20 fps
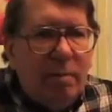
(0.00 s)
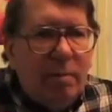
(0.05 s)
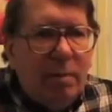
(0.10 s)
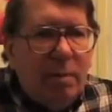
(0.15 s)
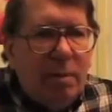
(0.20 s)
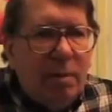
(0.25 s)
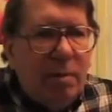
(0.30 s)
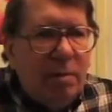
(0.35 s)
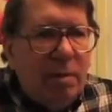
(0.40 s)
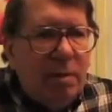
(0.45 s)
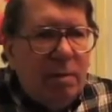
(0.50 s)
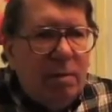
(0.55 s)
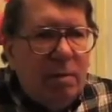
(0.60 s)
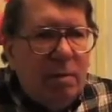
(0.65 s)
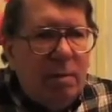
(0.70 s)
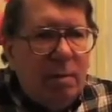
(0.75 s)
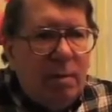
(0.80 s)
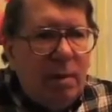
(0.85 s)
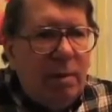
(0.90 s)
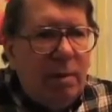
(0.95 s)
so
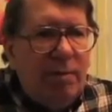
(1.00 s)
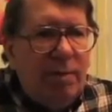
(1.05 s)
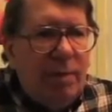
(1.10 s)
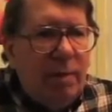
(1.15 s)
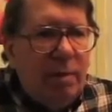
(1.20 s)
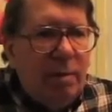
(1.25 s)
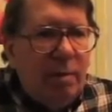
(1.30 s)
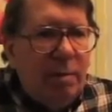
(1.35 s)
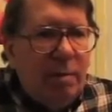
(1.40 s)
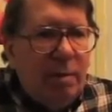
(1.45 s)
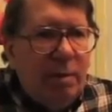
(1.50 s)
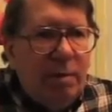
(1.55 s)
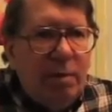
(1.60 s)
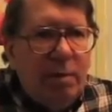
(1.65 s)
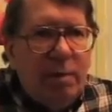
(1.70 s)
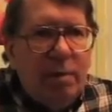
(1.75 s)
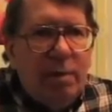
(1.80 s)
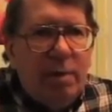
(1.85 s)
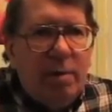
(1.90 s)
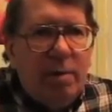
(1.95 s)
I figured
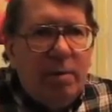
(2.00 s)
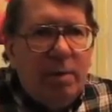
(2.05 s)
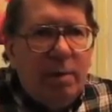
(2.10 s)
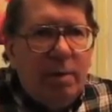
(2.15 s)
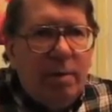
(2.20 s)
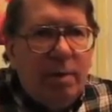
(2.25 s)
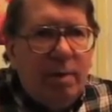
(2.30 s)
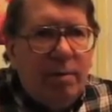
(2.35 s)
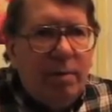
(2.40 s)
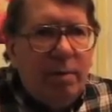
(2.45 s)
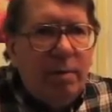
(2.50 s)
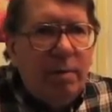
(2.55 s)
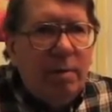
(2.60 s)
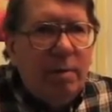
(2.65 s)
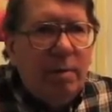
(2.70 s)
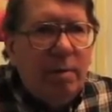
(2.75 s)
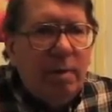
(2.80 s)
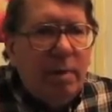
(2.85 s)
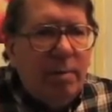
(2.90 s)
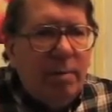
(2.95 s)
it's the same way. You have to
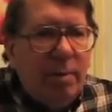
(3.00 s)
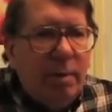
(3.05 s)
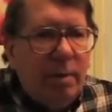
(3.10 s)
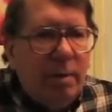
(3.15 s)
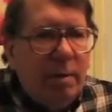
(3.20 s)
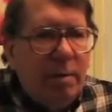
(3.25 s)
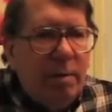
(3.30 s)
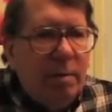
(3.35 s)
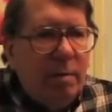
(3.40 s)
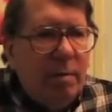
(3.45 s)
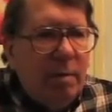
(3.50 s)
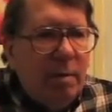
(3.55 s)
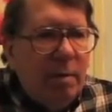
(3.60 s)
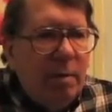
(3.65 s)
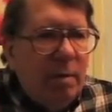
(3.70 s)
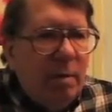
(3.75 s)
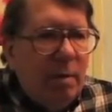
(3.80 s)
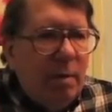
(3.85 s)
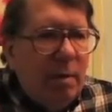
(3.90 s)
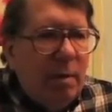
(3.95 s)
describe things,
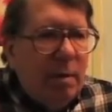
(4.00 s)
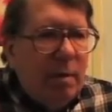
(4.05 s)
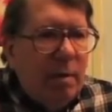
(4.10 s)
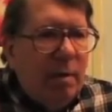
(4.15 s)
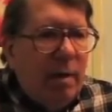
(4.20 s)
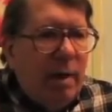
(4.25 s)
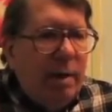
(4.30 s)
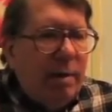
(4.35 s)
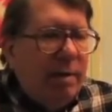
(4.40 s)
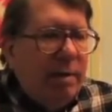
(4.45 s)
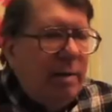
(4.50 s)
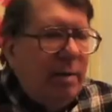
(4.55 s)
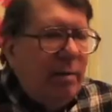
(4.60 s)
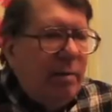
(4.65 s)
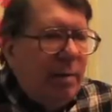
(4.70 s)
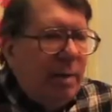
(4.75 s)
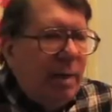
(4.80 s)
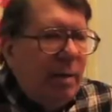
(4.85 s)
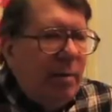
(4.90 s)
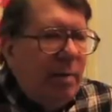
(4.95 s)
and I
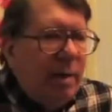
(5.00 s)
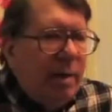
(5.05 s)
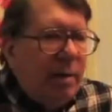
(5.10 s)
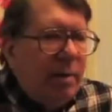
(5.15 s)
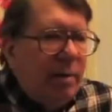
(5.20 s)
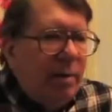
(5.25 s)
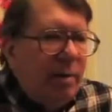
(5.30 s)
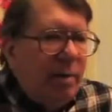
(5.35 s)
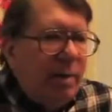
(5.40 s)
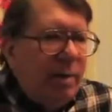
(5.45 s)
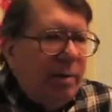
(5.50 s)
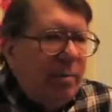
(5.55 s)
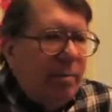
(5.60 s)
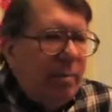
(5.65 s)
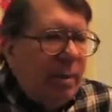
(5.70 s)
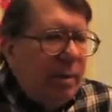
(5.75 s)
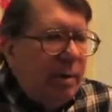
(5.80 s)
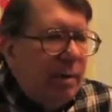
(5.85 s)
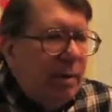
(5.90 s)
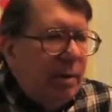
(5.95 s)
didn't really want to do it,
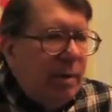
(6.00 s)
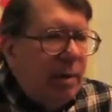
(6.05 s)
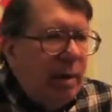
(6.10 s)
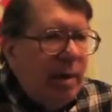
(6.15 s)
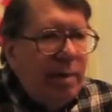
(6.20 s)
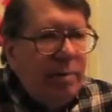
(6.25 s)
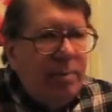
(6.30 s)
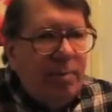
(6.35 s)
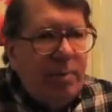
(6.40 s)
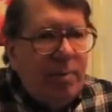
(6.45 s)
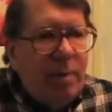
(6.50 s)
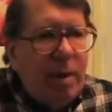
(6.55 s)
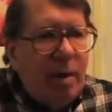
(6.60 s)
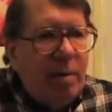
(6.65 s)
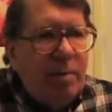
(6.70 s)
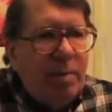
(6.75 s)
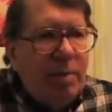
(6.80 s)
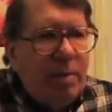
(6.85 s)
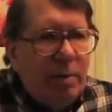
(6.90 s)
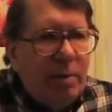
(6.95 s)
but I
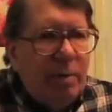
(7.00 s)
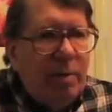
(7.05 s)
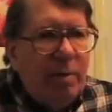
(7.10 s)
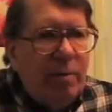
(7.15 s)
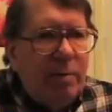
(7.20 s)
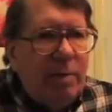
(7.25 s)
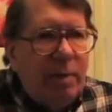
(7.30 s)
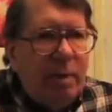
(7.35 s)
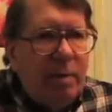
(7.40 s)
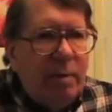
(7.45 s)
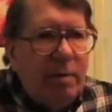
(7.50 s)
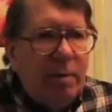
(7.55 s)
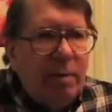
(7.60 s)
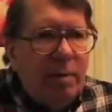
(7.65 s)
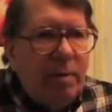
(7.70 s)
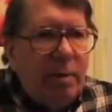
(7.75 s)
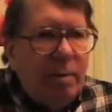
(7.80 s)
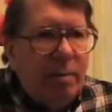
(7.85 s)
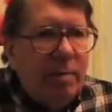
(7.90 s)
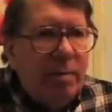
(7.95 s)
probably should have done
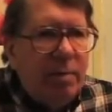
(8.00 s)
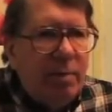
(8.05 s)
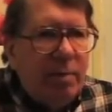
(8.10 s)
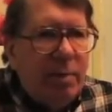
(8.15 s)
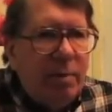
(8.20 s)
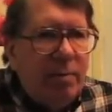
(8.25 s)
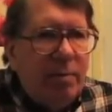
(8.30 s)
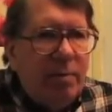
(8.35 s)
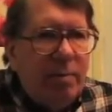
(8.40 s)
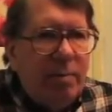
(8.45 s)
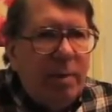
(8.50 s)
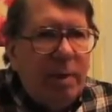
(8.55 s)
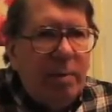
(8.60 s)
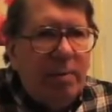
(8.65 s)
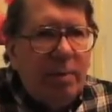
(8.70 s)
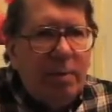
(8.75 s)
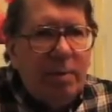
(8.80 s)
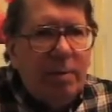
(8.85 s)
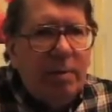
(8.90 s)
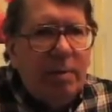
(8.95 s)
descriptive stuff for my
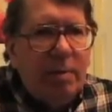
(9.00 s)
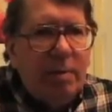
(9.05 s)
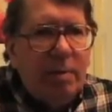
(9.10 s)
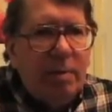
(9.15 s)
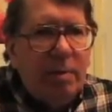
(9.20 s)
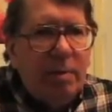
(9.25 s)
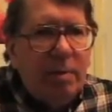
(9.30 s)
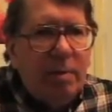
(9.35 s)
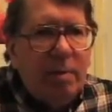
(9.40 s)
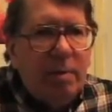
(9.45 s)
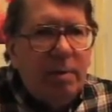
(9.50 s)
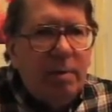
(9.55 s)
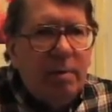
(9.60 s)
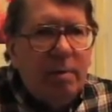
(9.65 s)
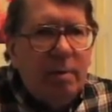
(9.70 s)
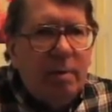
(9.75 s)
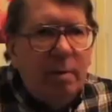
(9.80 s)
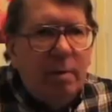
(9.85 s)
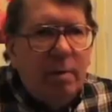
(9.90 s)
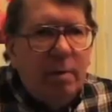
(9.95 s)
mutants. Just
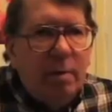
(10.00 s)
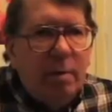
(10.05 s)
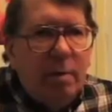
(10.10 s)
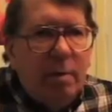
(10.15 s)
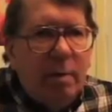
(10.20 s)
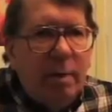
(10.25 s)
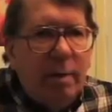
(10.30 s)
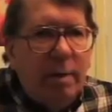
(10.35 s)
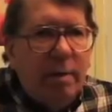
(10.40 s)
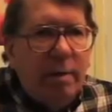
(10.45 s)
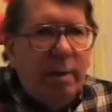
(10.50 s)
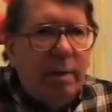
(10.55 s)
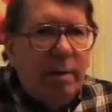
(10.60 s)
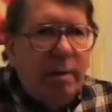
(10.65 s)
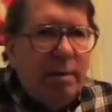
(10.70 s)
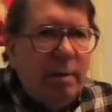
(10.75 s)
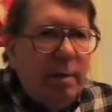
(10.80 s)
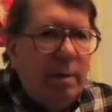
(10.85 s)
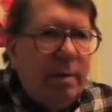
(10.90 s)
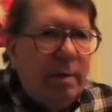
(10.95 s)
like
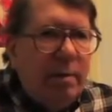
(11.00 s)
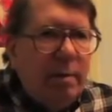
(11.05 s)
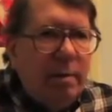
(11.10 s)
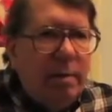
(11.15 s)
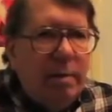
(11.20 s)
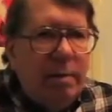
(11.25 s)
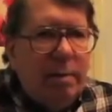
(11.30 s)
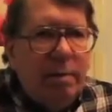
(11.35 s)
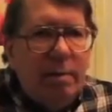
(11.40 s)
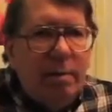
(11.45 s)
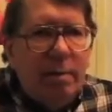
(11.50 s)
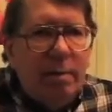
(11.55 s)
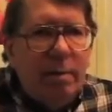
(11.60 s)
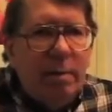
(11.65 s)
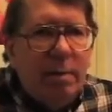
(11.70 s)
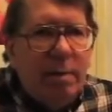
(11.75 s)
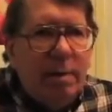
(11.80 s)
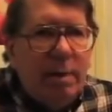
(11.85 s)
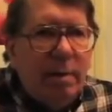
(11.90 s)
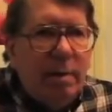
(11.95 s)
dark cycles and
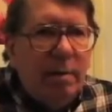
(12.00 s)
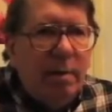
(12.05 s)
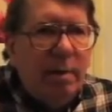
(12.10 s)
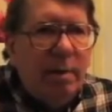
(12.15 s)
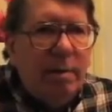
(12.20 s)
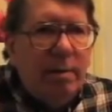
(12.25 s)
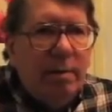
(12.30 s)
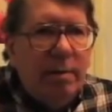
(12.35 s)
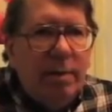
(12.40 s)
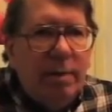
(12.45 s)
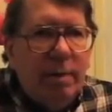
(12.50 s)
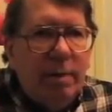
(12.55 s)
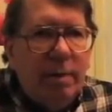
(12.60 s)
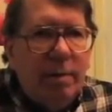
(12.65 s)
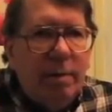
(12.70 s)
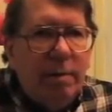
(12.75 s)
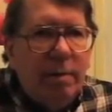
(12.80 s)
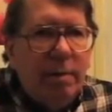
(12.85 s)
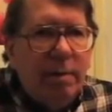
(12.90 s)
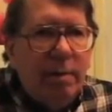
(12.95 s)
this, that, and the other thing.
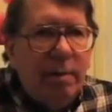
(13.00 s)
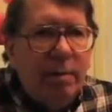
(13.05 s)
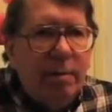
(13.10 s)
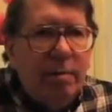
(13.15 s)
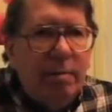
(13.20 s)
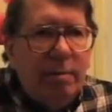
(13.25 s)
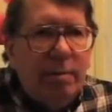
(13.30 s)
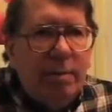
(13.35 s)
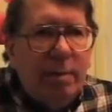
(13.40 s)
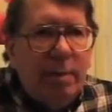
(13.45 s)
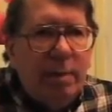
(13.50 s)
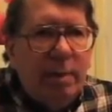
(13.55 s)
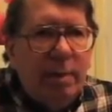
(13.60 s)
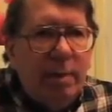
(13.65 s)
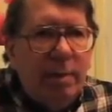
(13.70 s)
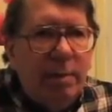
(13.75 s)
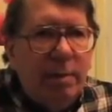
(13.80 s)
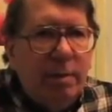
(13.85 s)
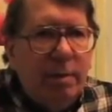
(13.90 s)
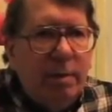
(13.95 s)
Just to put it
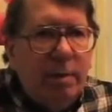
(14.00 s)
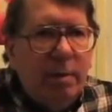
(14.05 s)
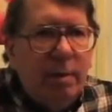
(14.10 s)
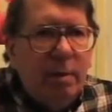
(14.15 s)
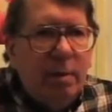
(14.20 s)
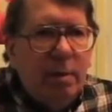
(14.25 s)
out there.